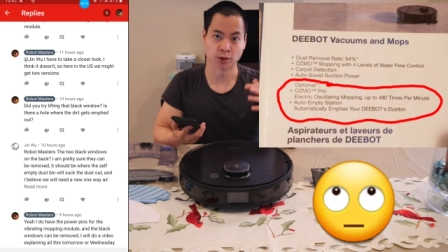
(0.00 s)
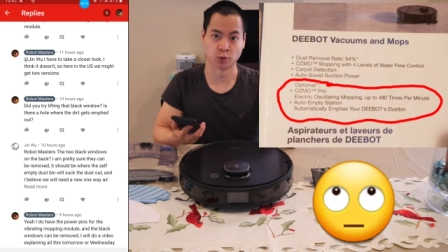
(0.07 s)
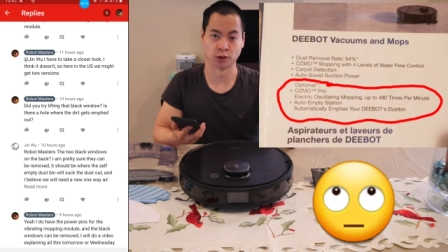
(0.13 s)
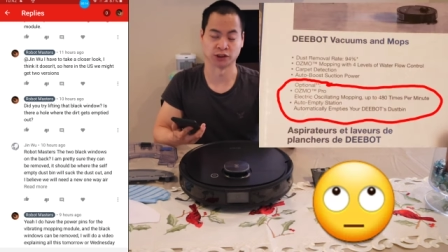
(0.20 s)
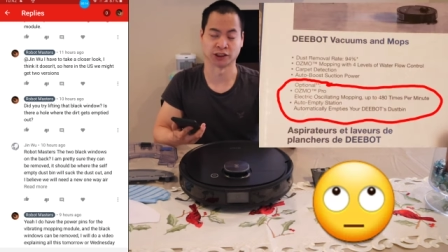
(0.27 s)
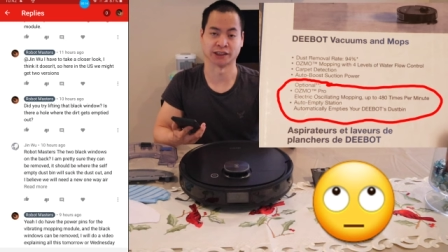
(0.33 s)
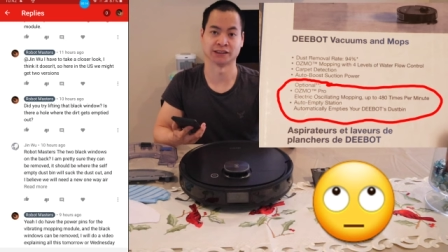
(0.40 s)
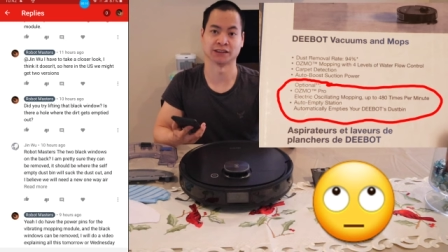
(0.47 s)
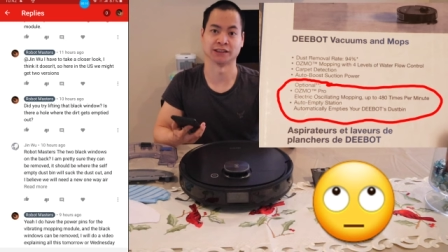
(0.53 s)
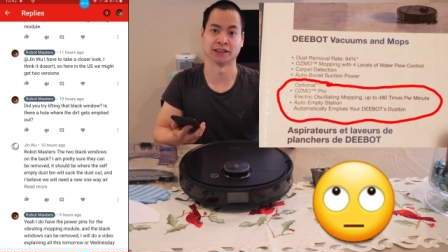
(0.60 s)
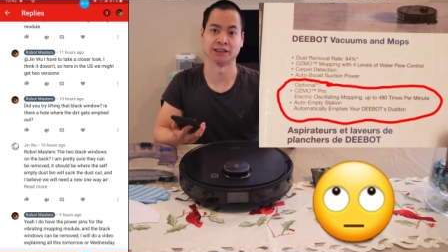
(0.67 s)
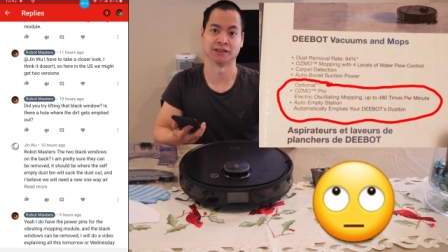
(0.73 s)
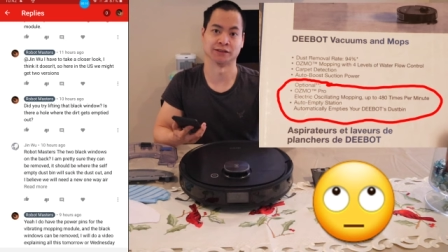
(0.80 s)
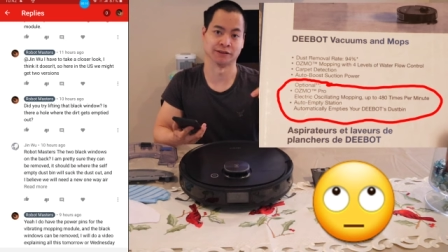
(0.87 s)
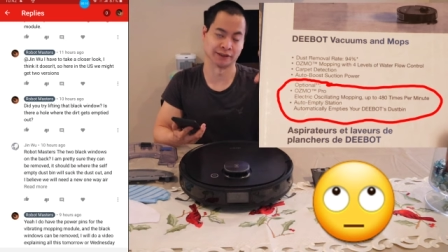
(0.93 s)
which I
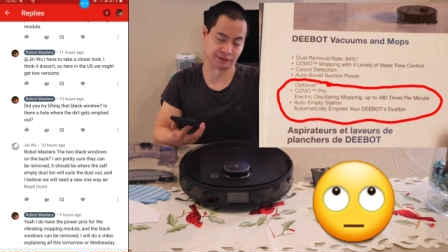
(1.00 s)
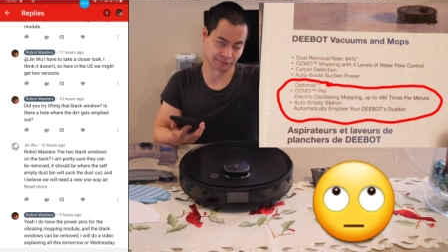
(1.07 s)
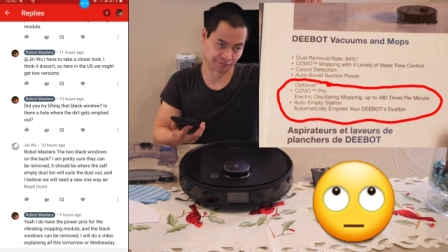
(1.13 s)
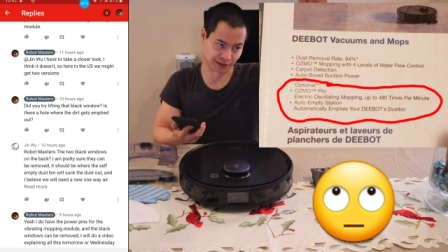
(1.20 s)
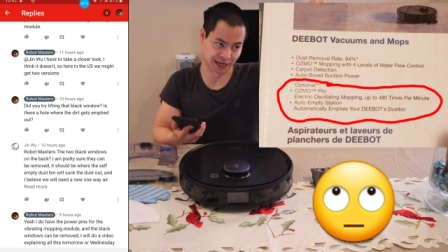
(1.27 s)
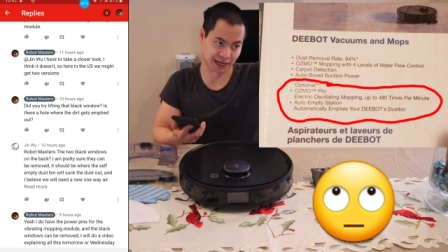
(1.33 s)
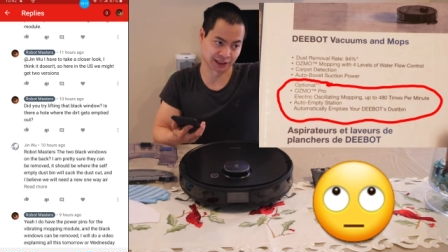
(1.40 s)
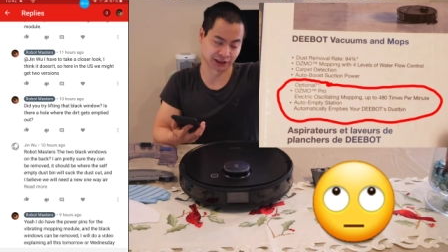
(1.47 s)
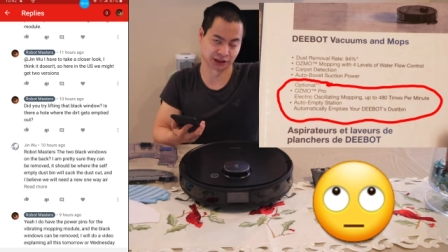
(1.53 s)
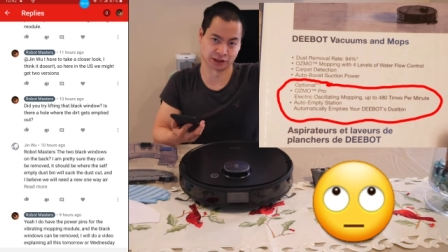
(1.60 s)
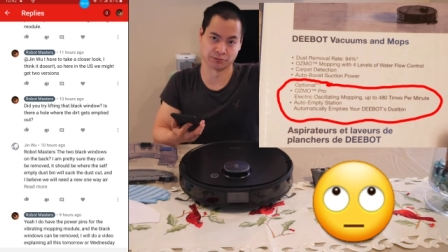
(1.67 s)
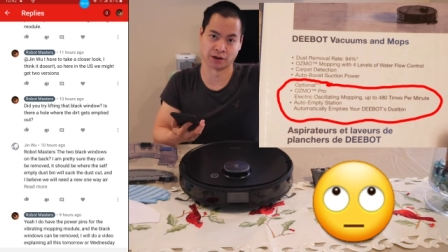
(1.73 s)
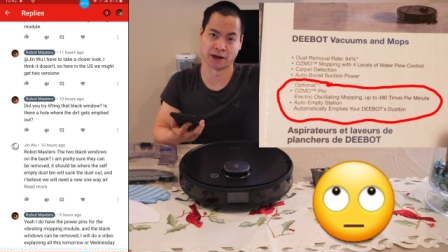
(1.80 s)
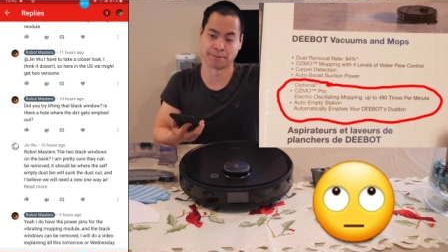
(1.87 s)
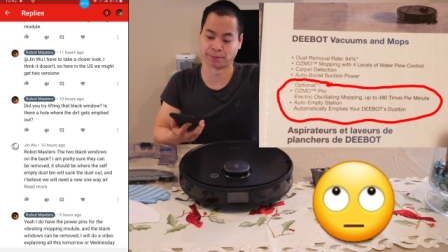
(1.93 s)
stated last
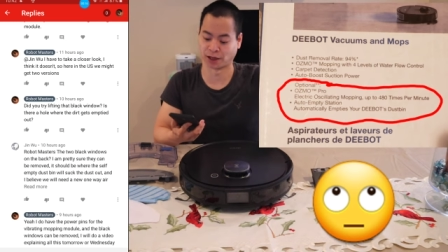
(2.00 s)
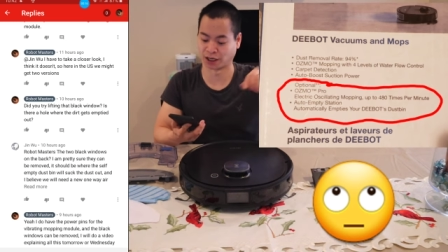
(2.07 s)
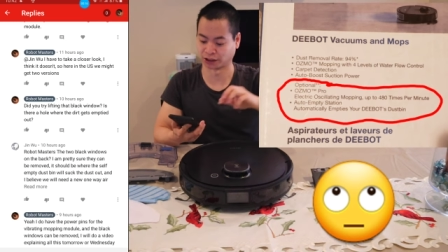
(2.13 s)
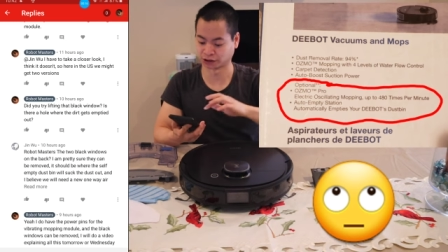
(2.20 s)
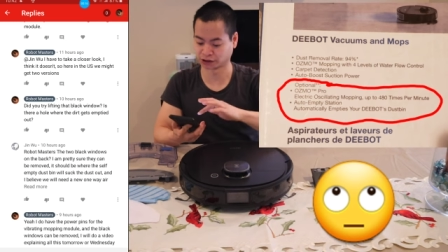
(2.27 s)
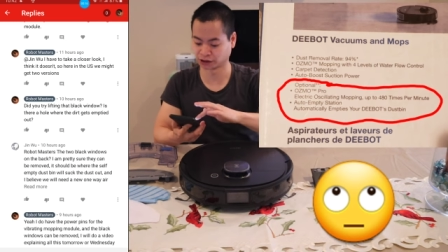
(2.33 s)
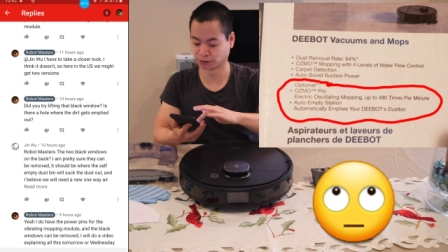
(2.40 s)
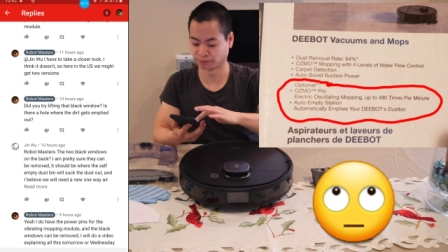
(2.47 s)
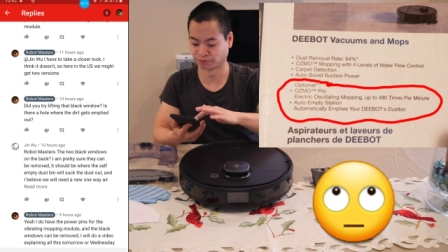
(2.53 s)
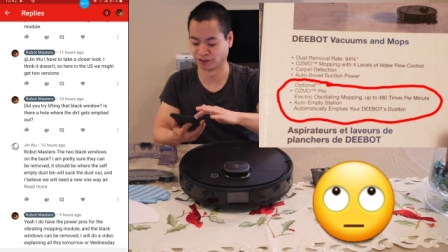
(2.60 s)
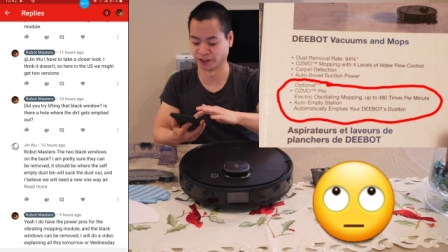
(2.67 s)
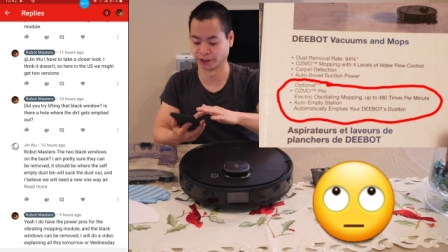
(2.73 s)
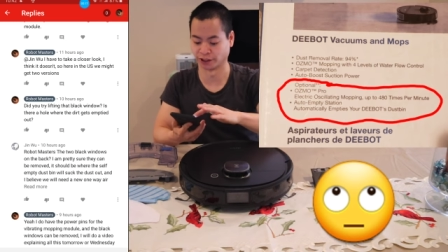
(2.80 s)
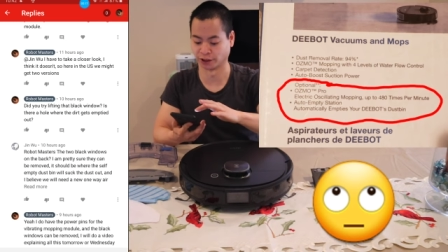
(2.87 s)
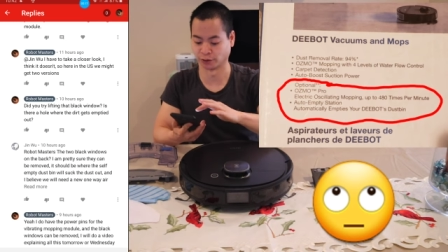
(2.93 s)
in my box
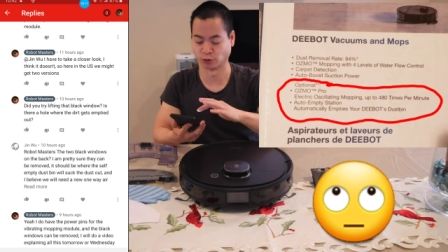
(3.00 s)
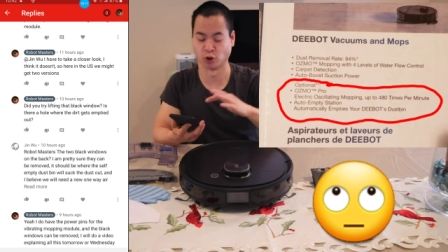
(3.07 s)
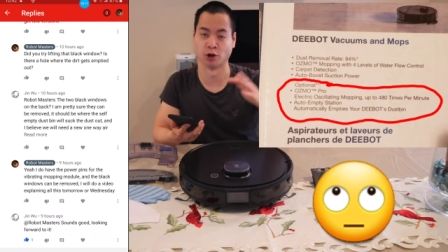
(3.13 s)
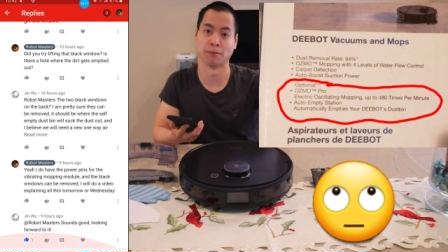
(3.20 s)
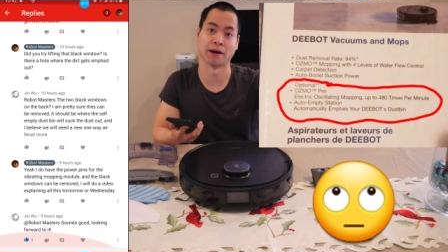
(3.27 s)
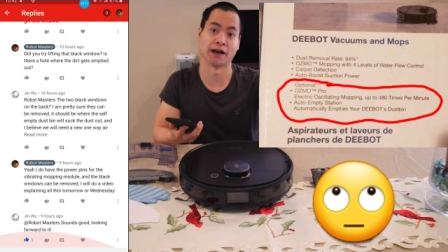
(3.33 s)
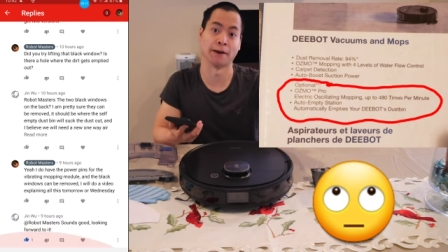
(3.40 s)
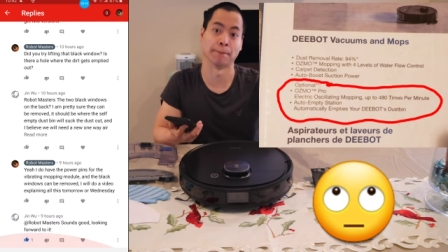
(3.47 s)
video, or my